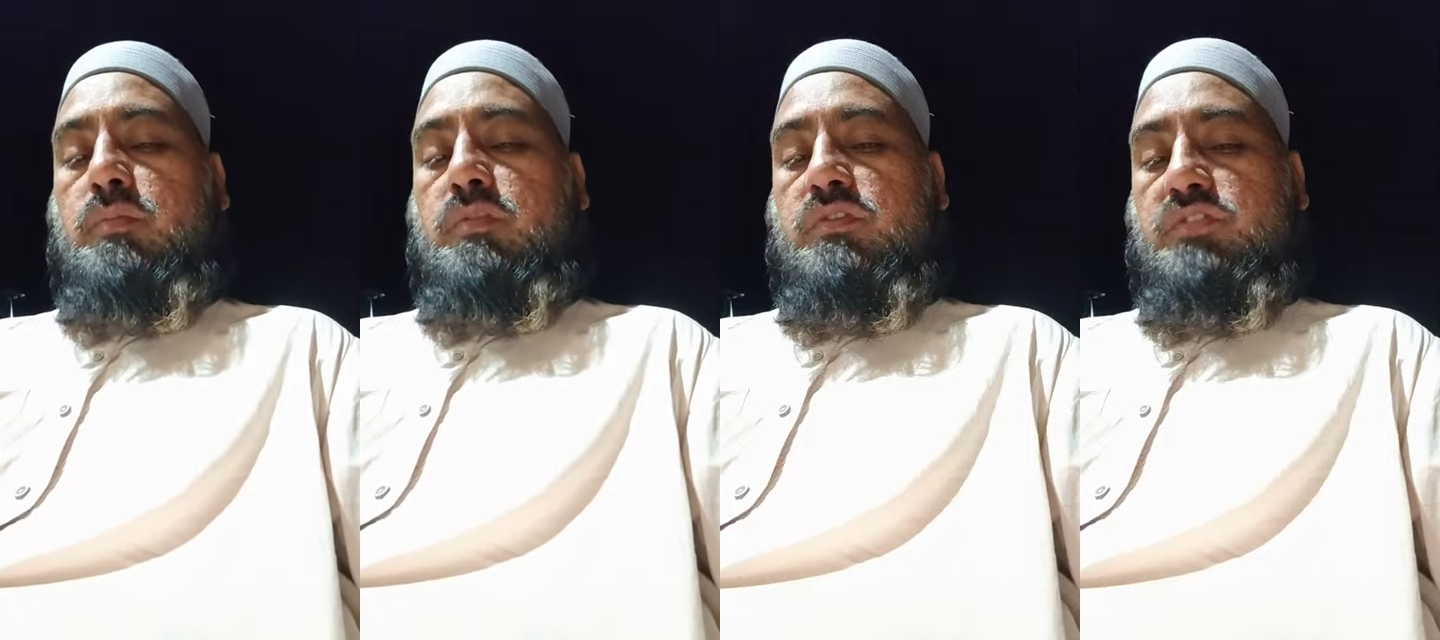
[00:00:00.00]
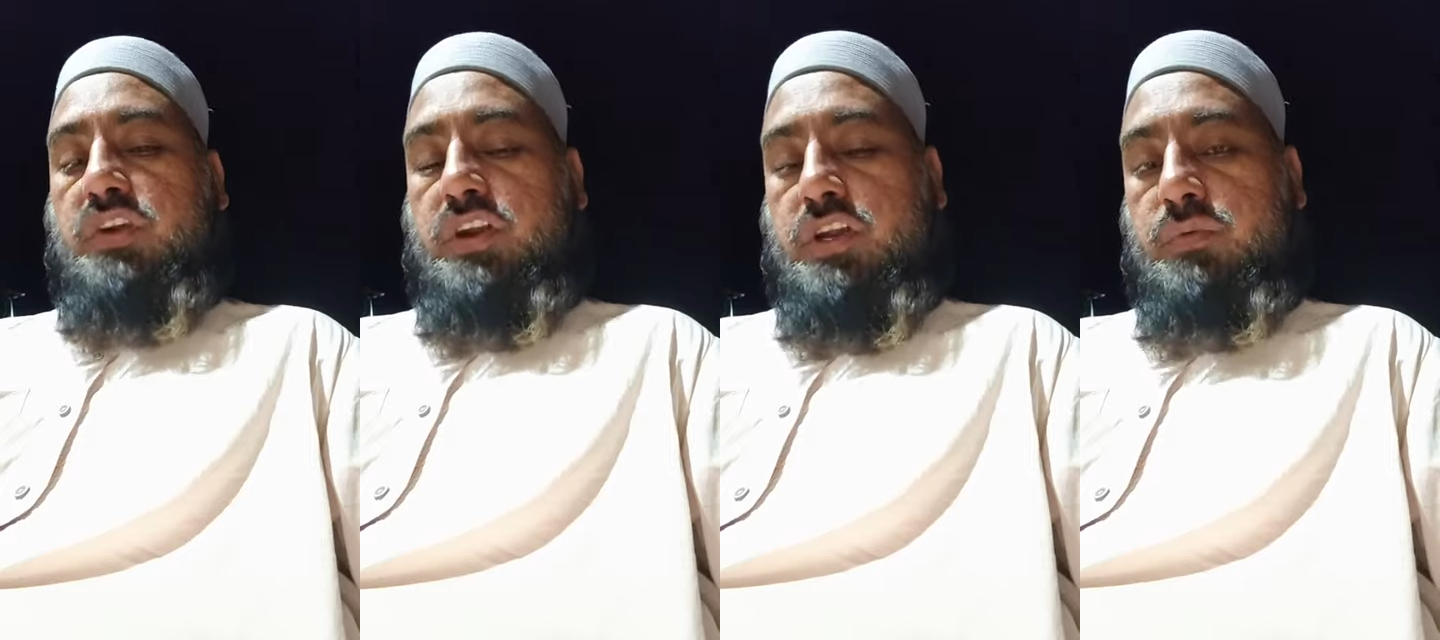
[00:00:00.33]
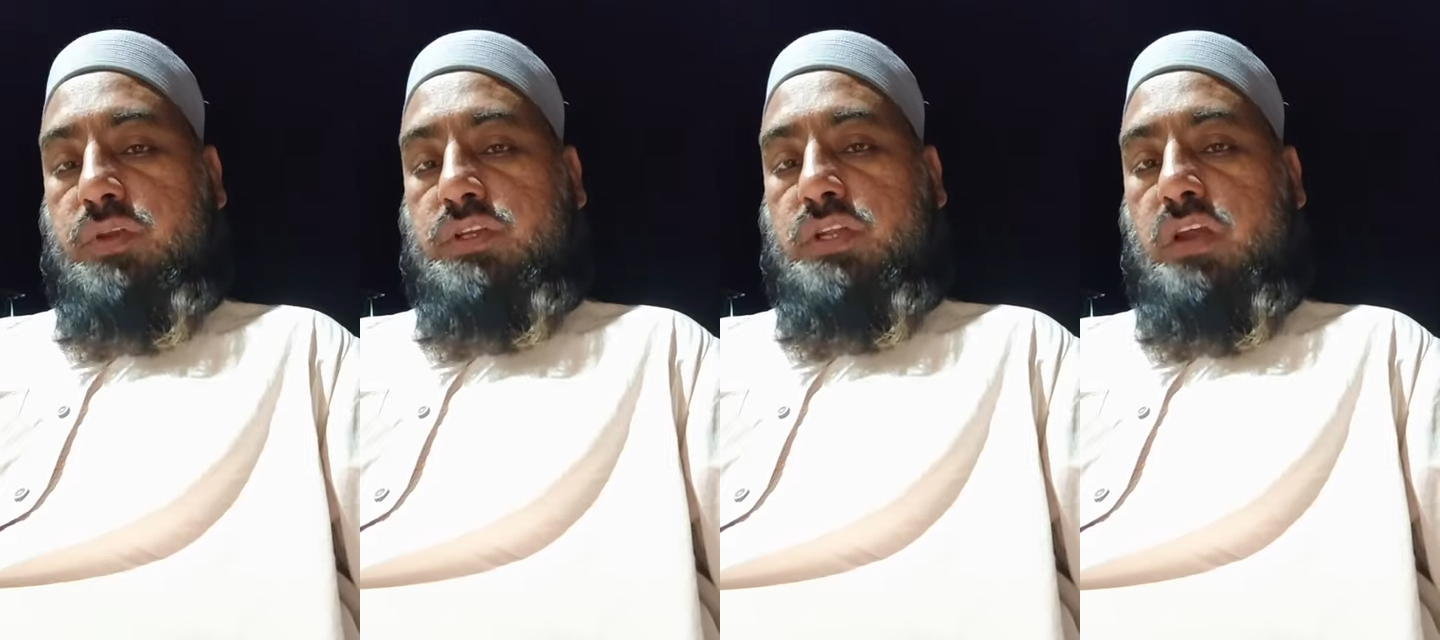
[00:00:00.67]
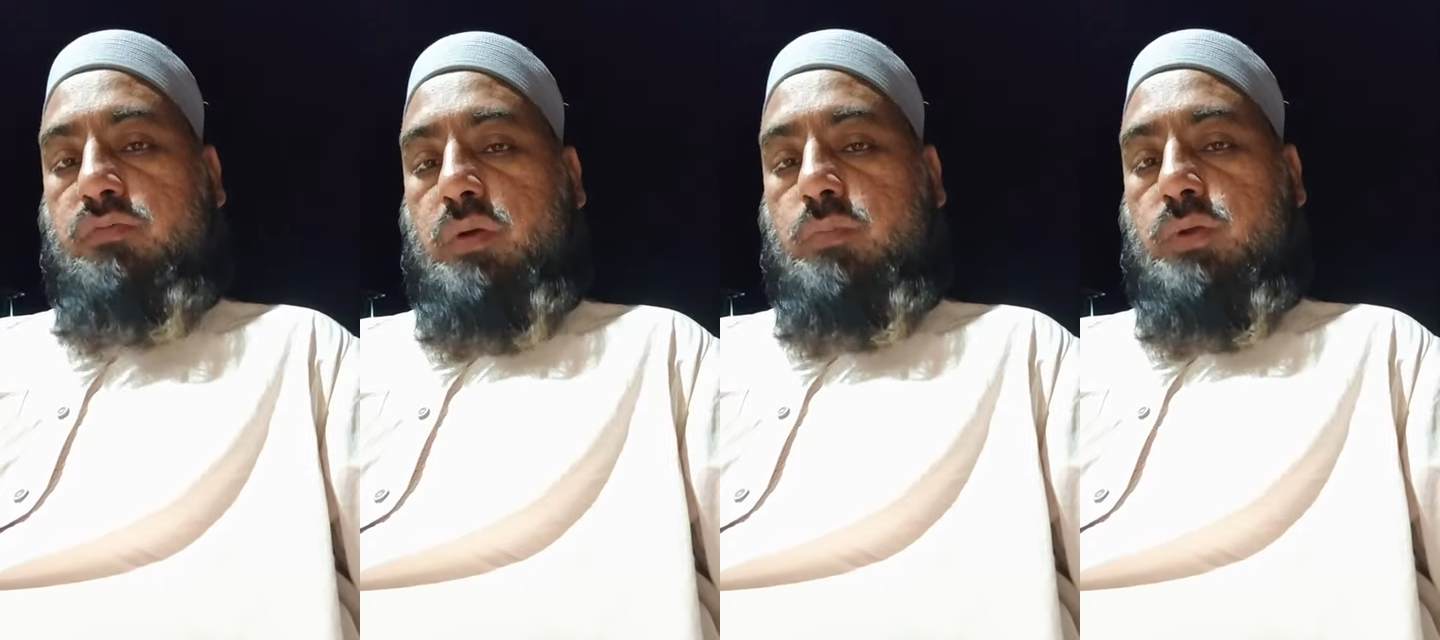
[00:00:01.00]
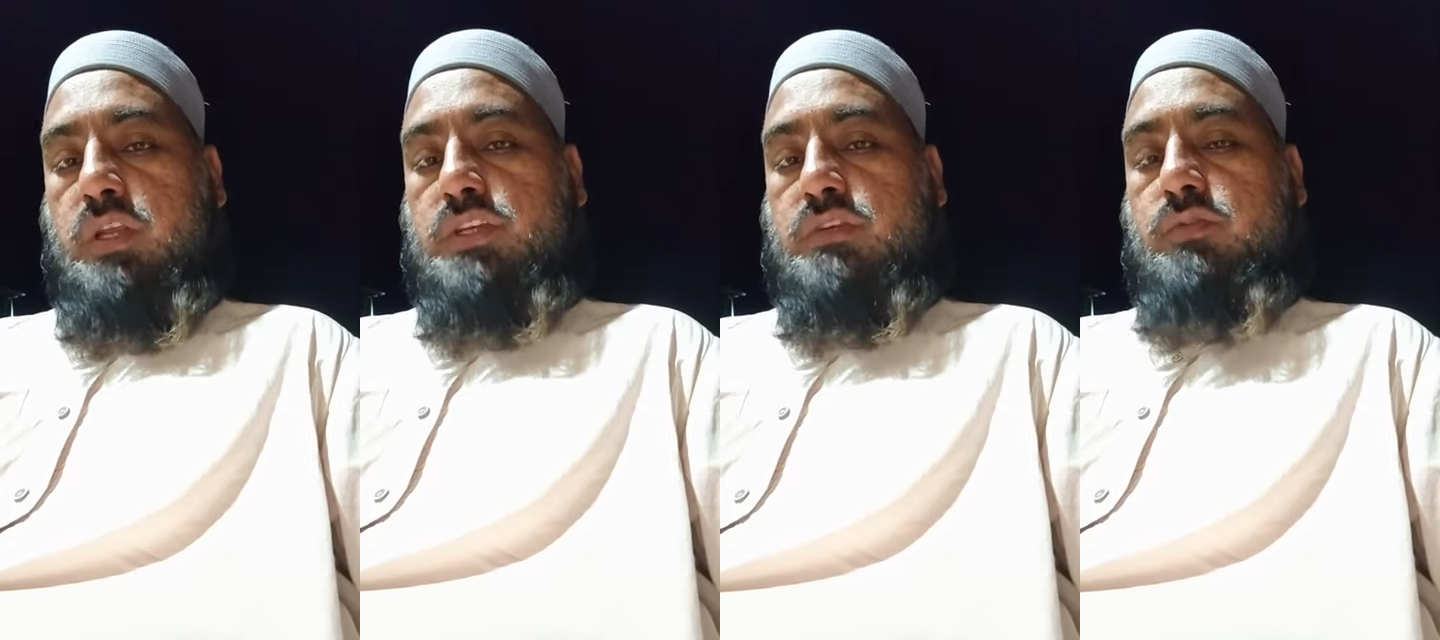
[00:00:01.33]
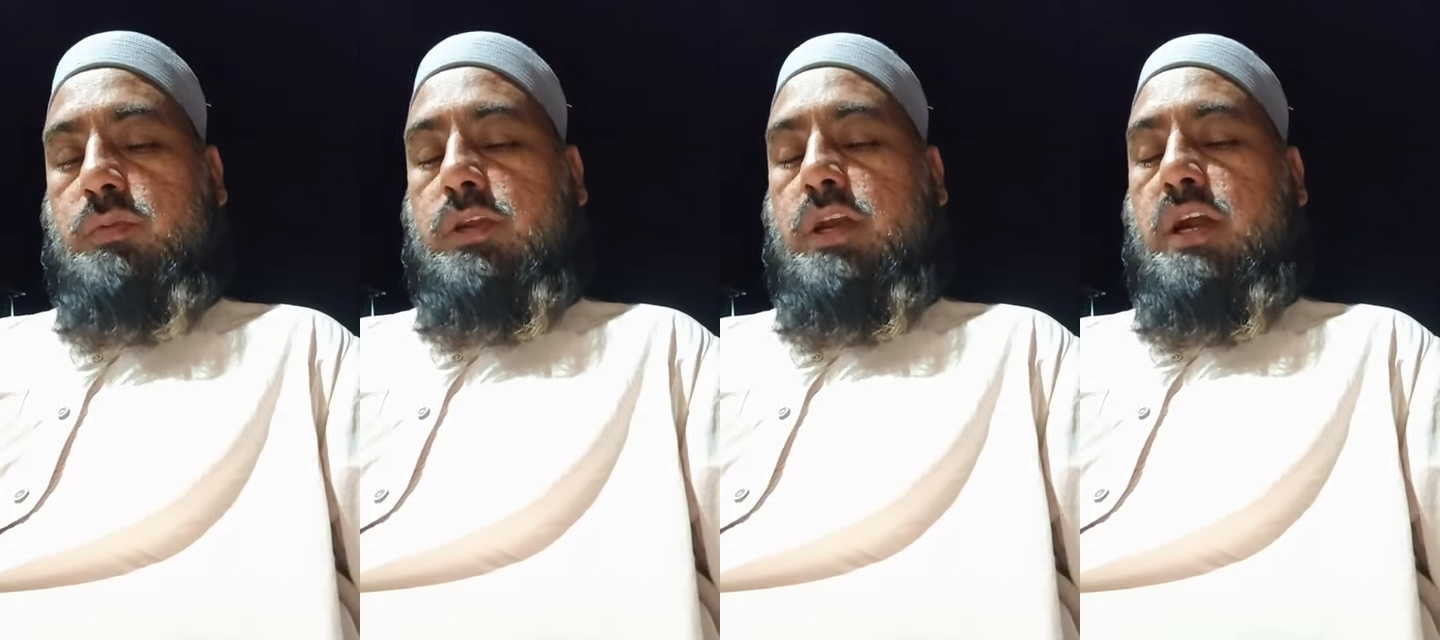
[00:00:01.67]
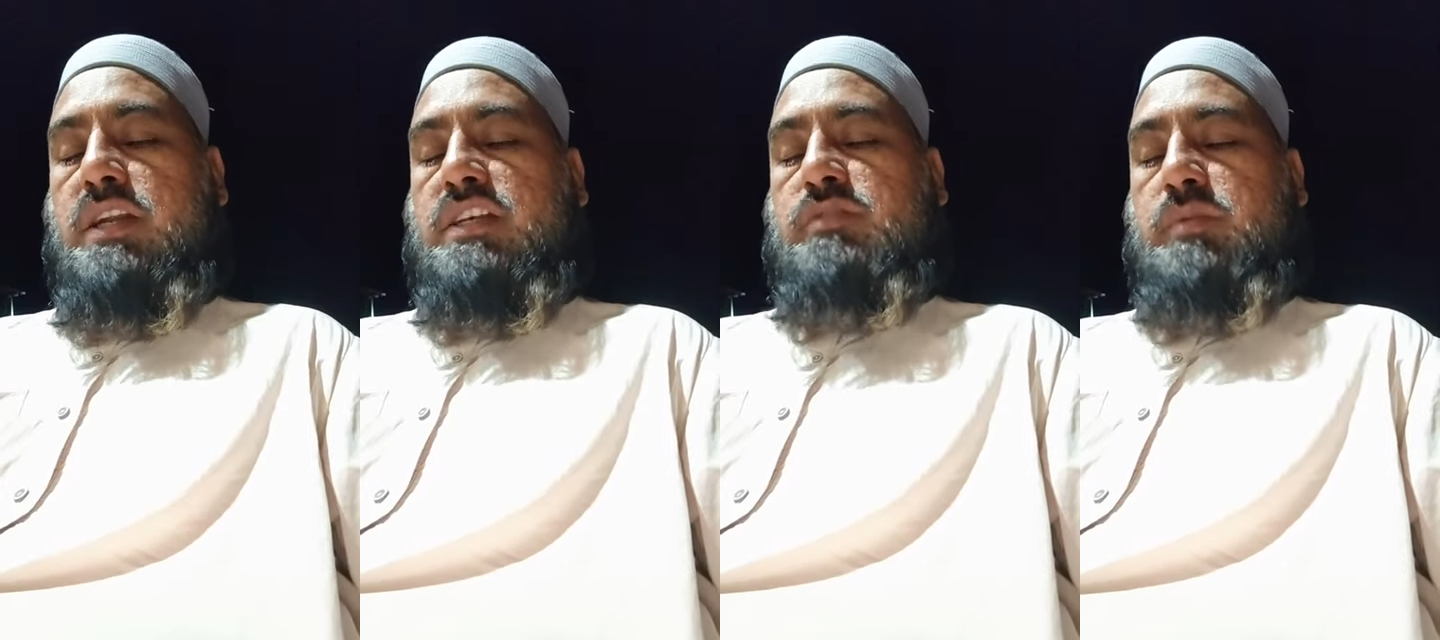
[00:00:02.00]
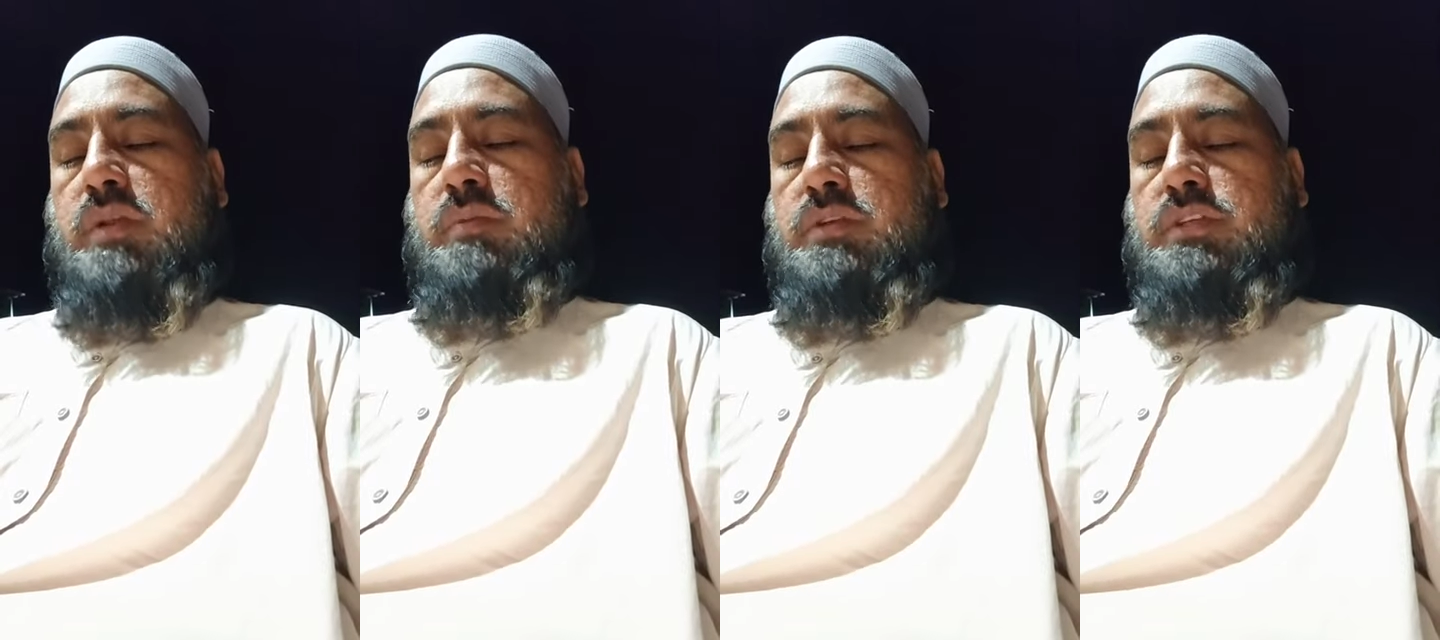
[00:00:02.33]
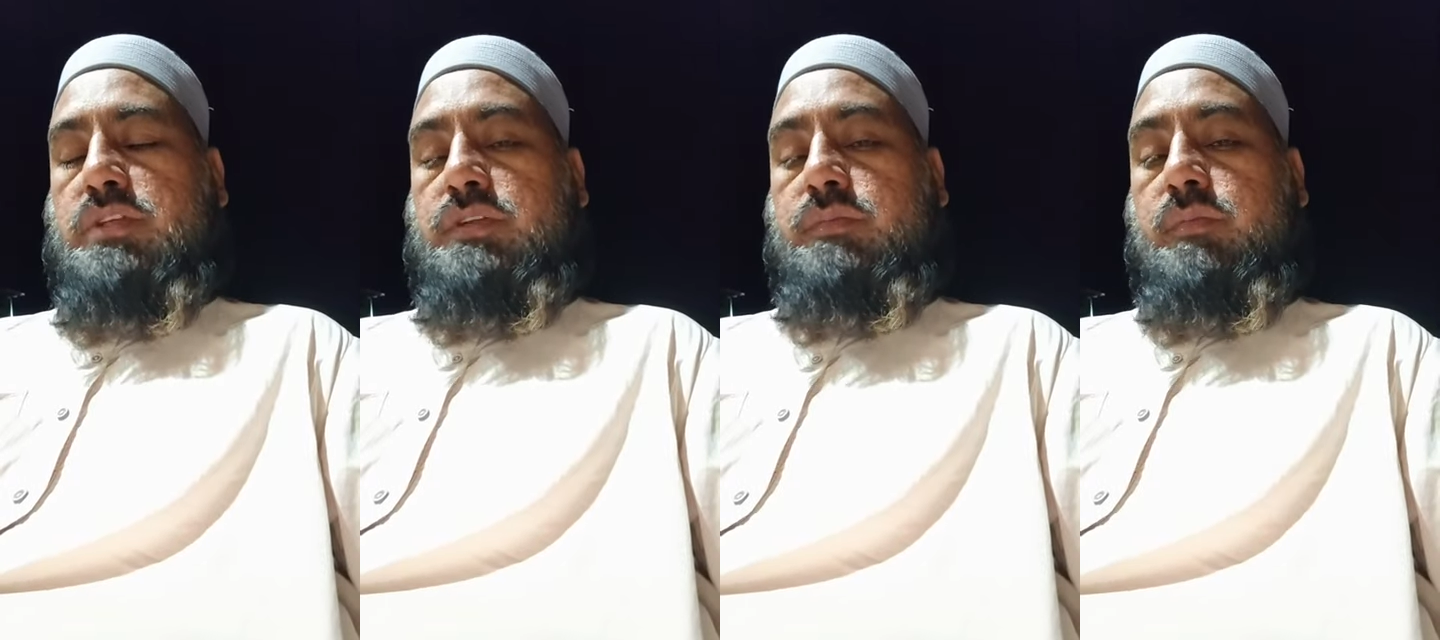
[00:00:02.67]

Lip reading: standard deviation of population will be called as parameter,